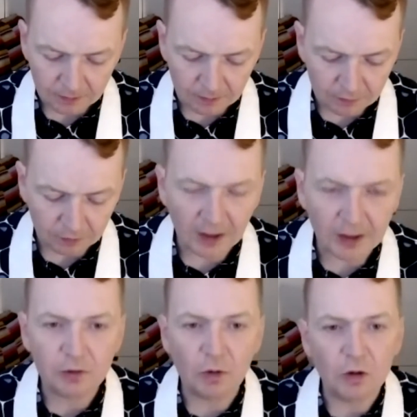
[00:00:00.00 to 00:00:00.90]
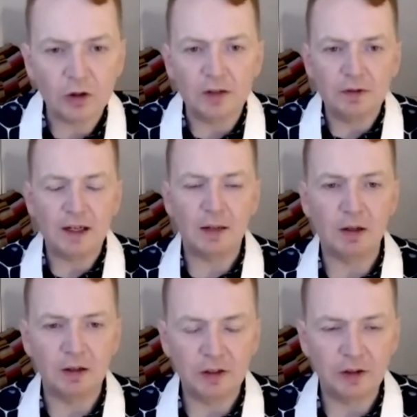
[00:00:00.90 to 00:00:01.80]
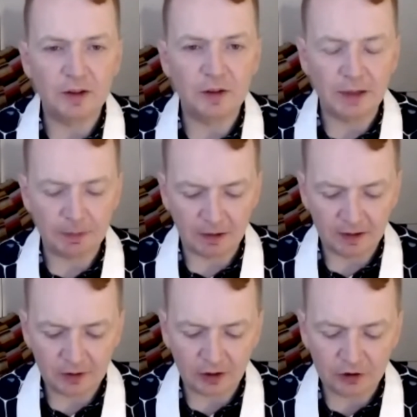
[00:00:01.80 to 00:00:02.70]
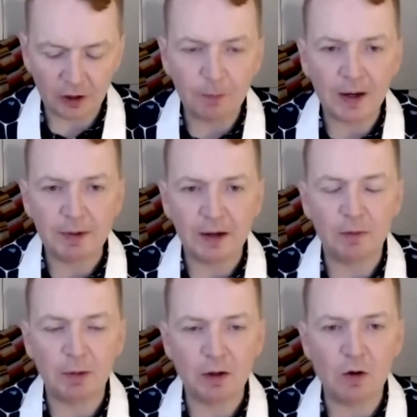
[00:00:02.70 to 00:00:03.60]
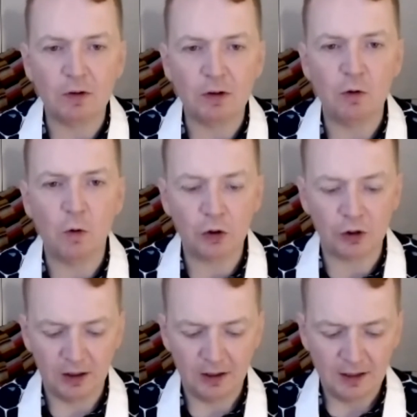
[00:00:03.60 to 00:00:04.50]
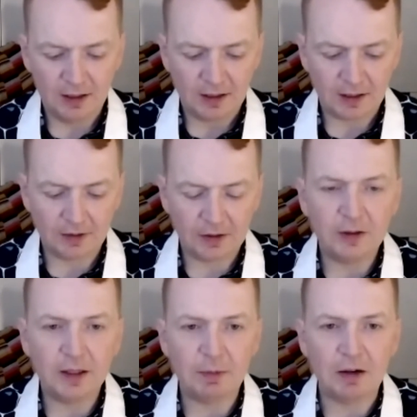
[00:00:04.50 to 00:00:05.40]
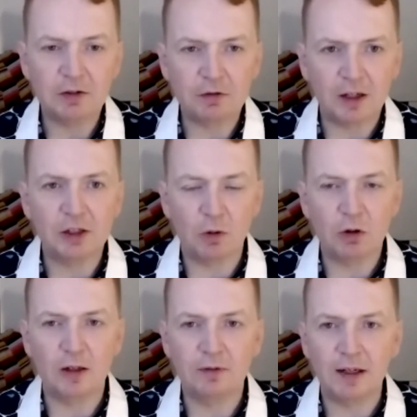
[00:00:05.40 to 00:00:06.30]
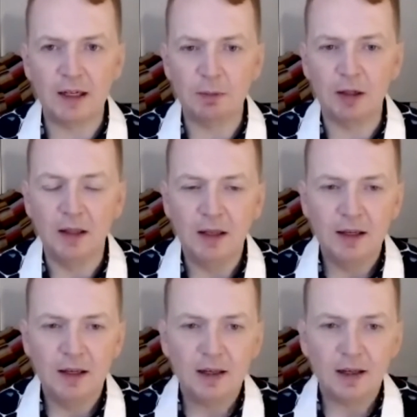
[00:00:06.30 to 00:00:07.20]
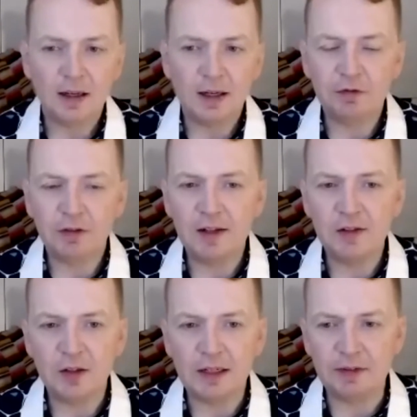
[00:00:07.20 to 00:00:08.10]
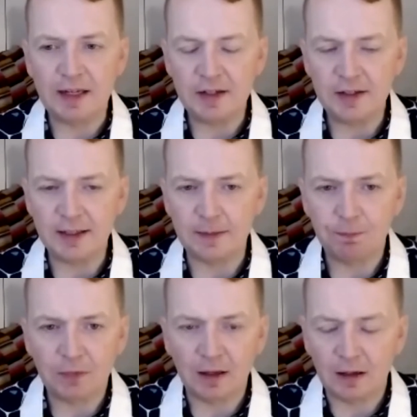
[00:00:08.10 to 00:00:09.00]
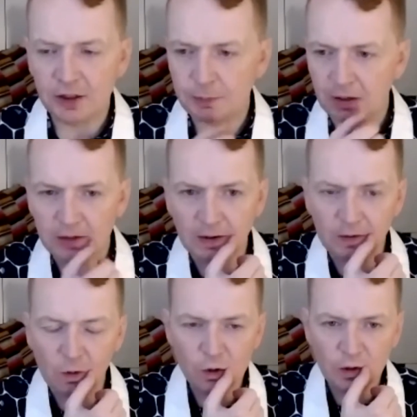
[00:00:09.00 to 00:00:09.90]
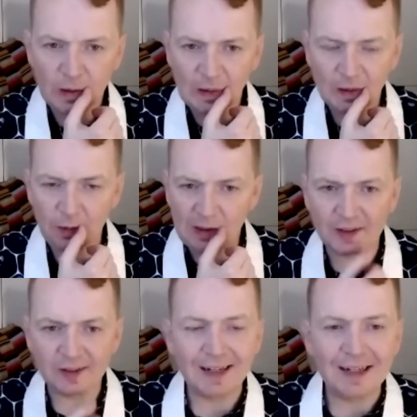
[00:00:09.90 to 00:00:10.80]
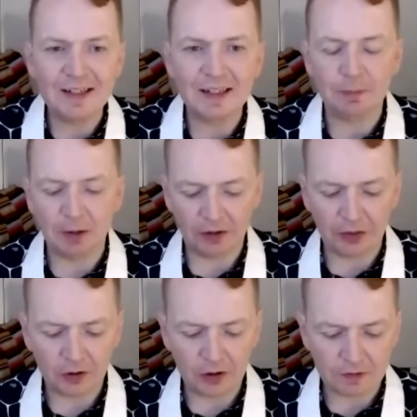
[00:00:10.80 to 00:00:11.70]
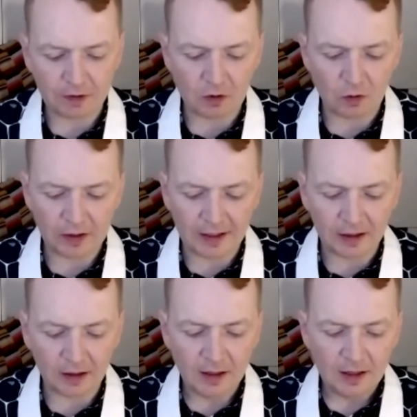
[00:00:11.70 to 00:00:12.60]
fresh water available to people. It's dropped by over a quarter, the amount of fresh water available. I have friends who live in India. A large part of our order and community is in India, about a third of our order there.